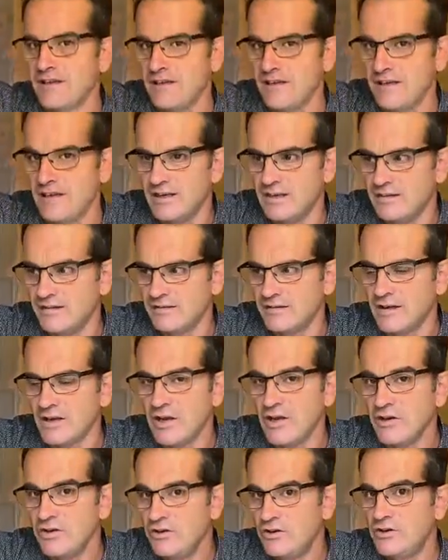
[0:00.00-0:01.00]
keys
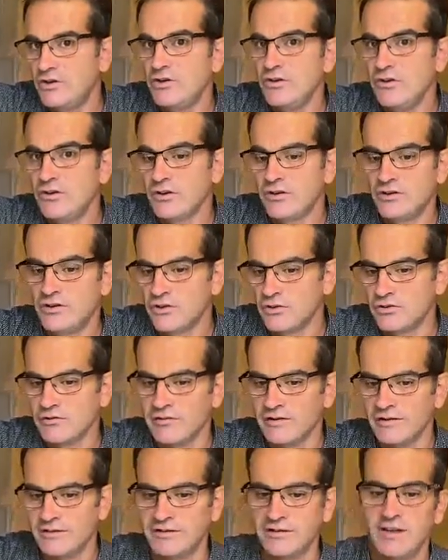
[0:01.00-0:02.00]
to the
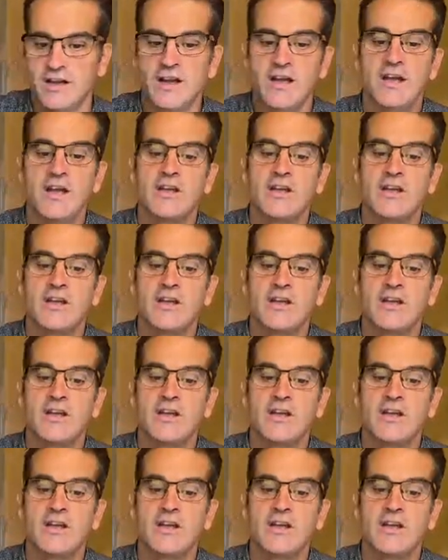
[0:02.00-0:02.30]
tourist.